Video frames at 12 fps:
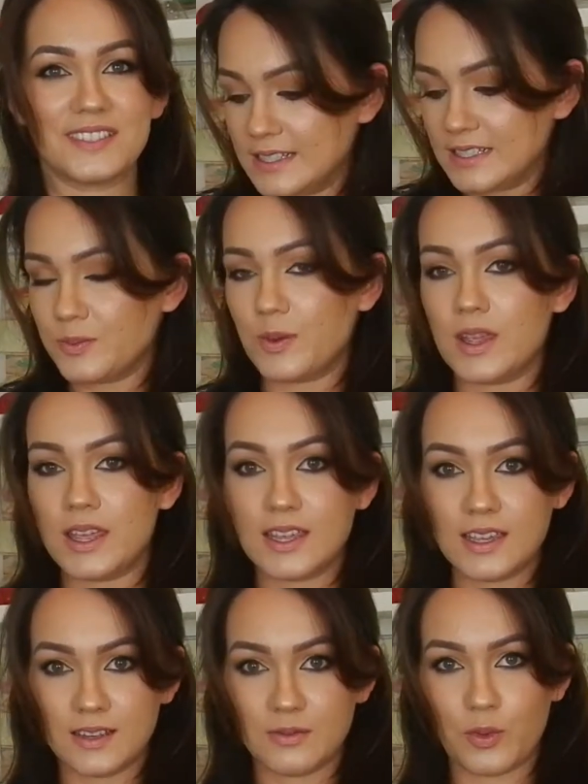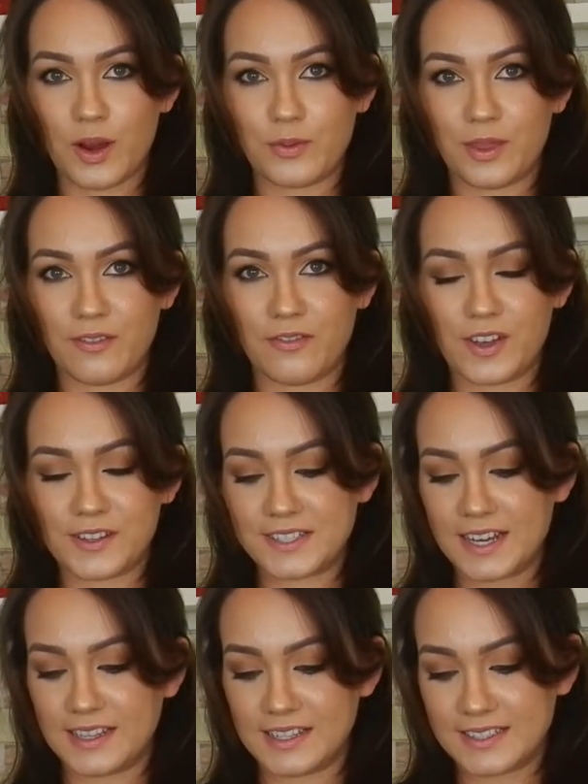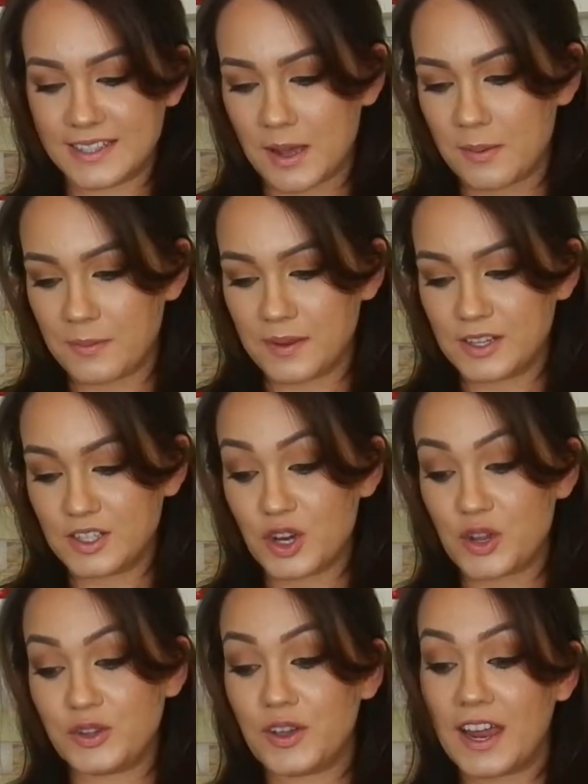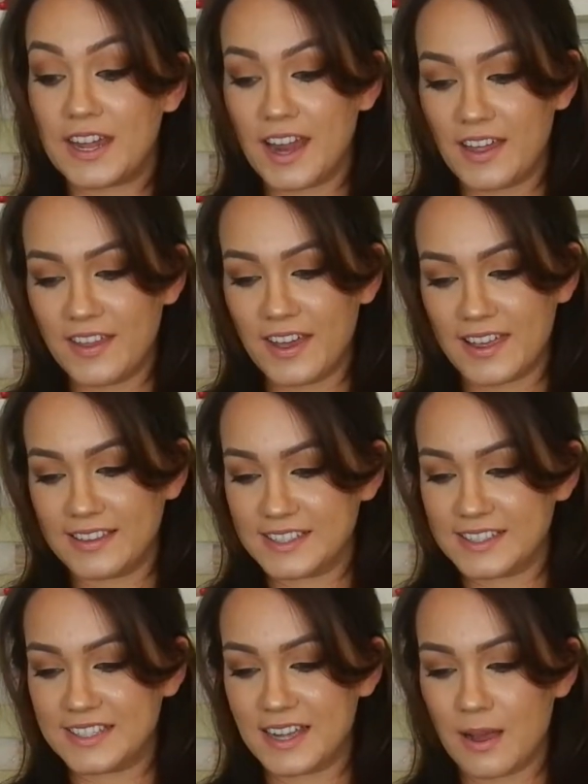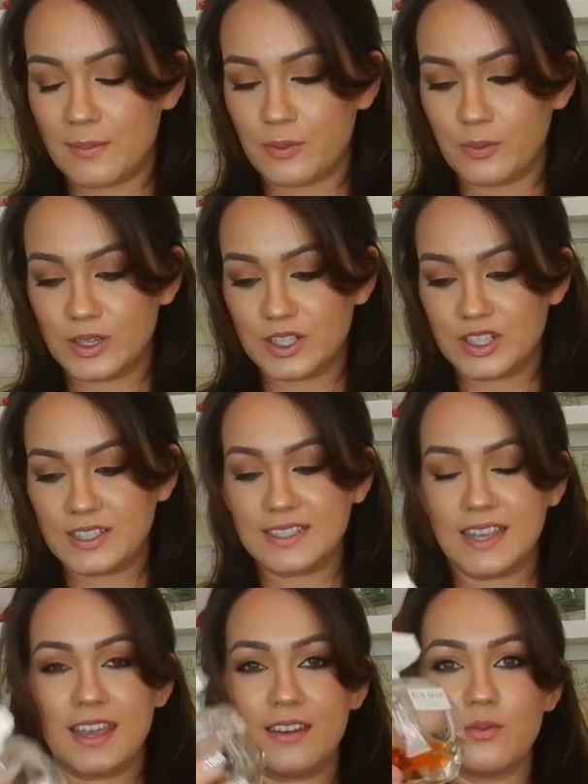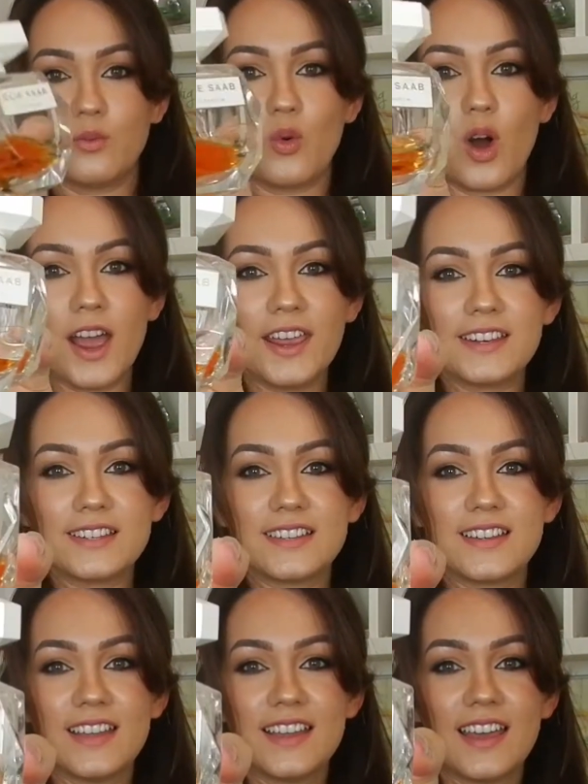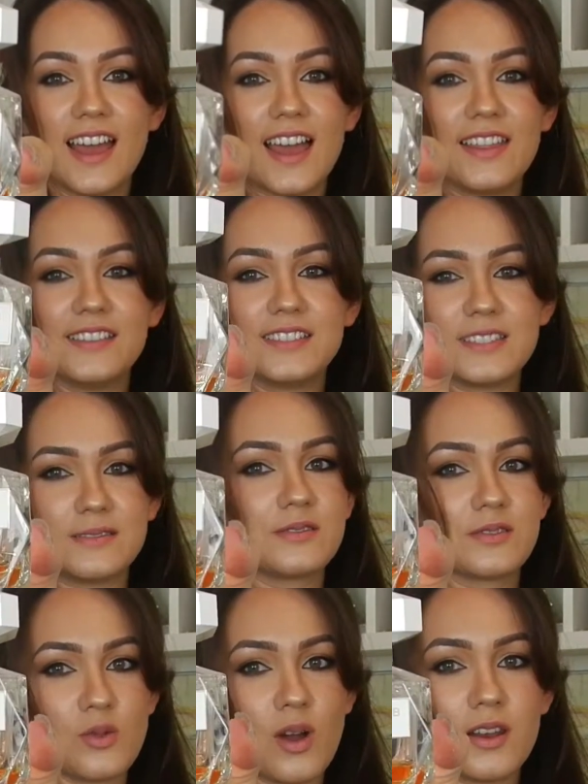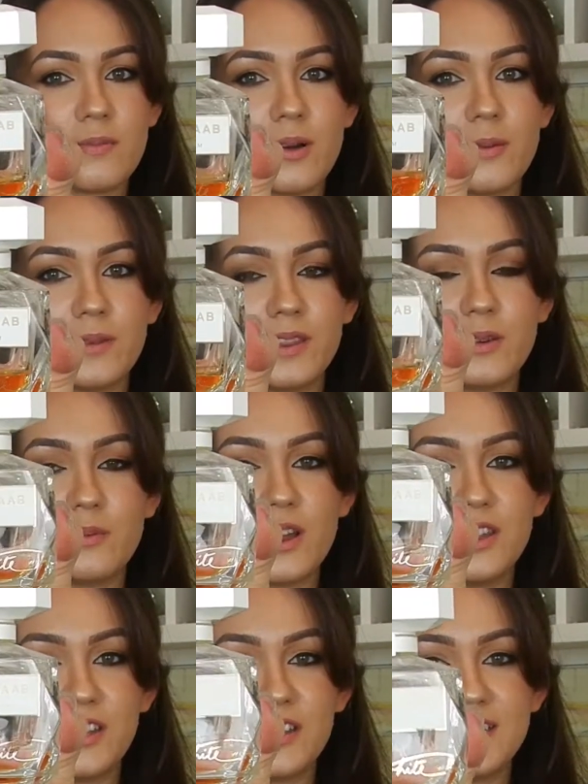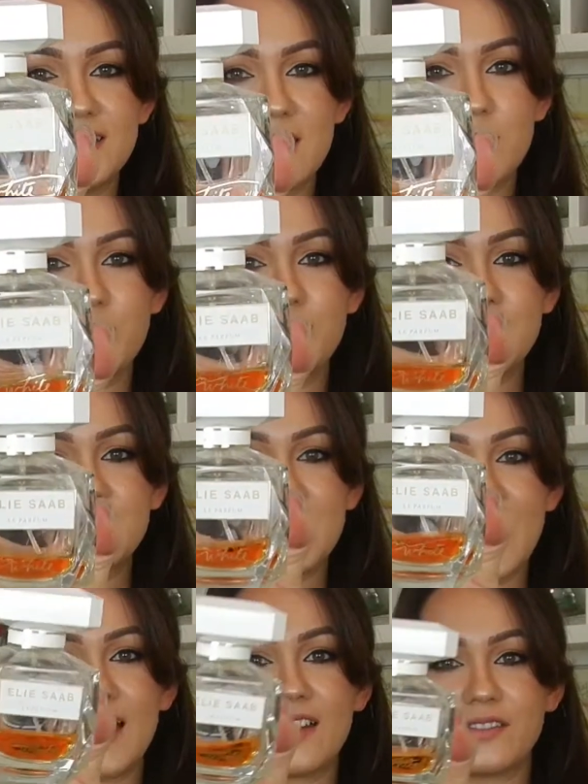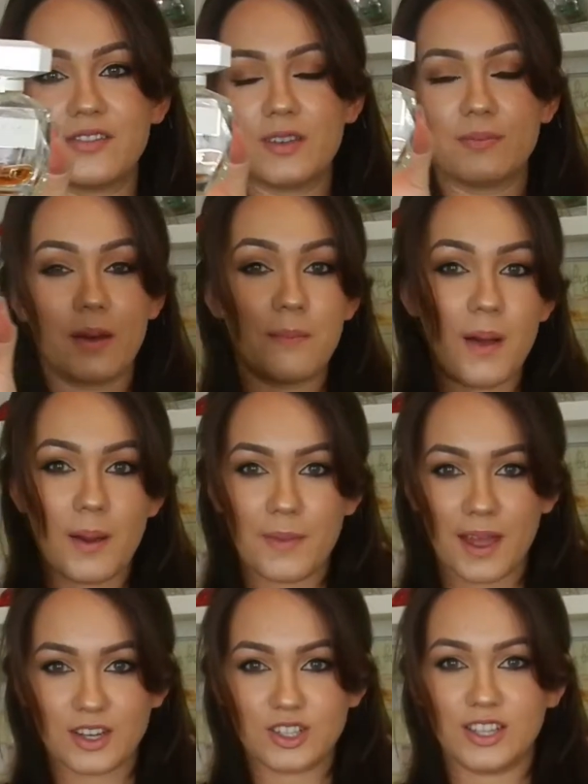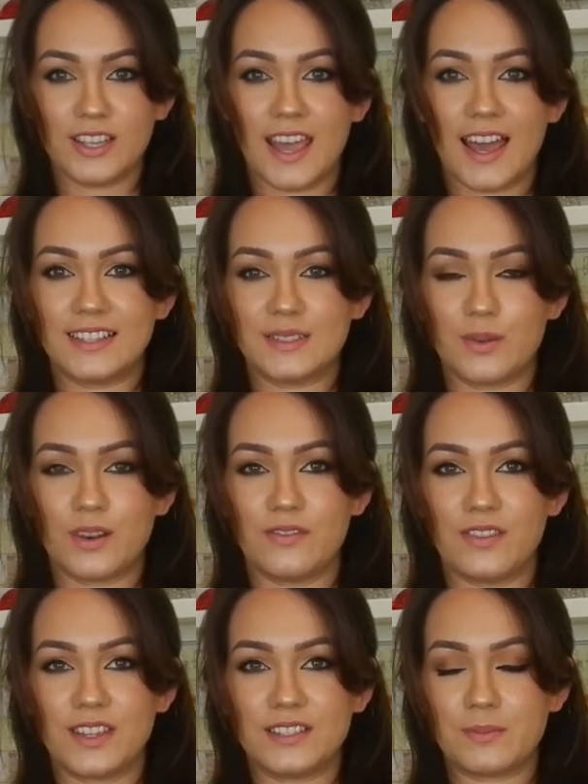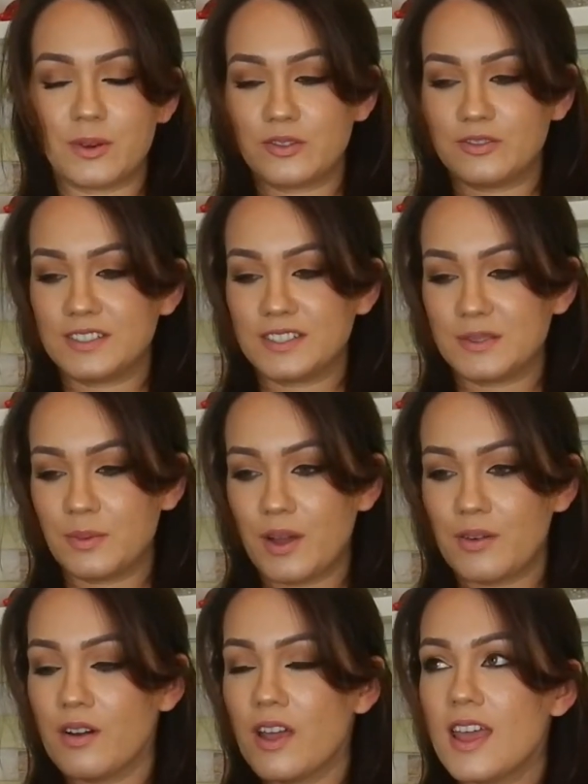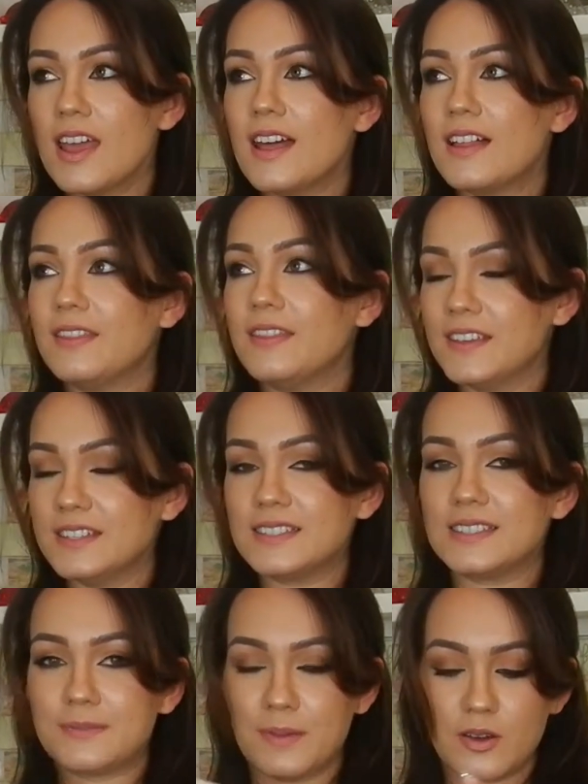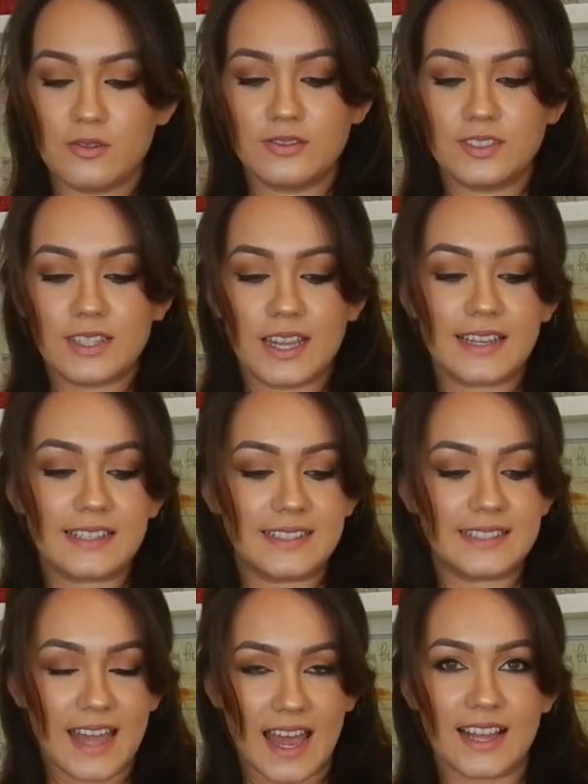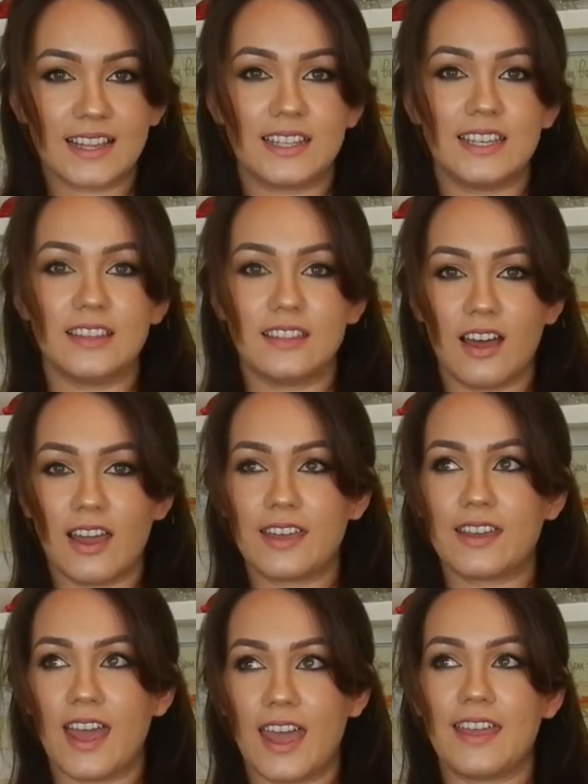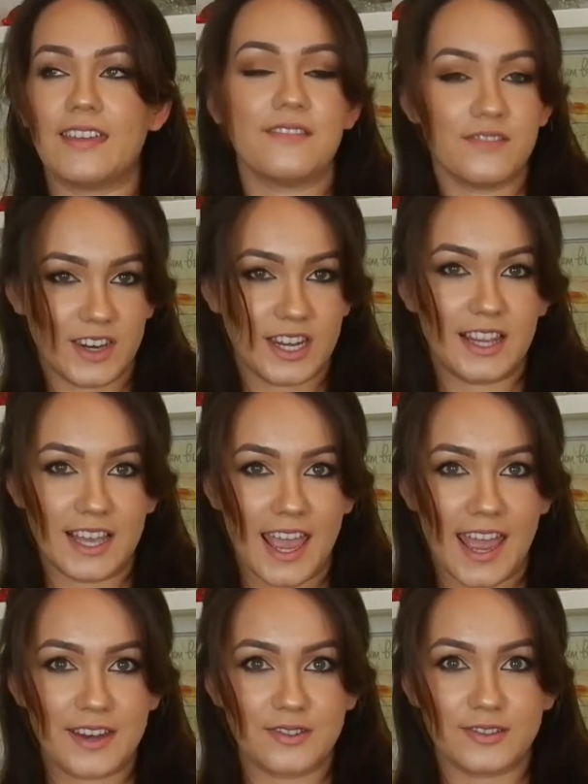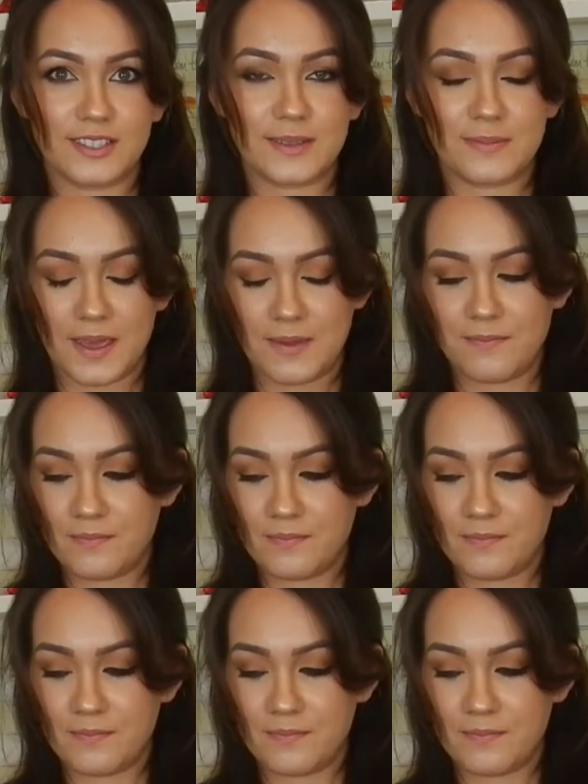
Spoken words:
Since we went with the first Elie Saab, I'm going to show you another Elie Saab, which is in white. And this is quite a popular one. You can see I'm almost out of it. My mum actually has one of these bottles as well. This smells exactly like a vanilla candle to me.